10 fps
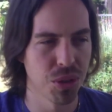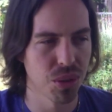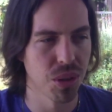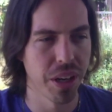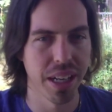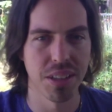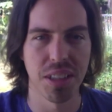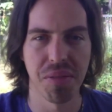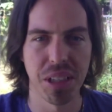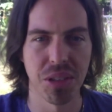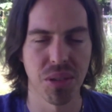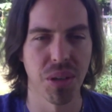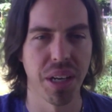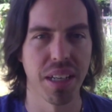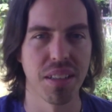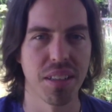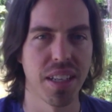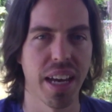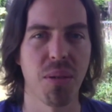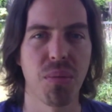scoring and TV scoring and the tech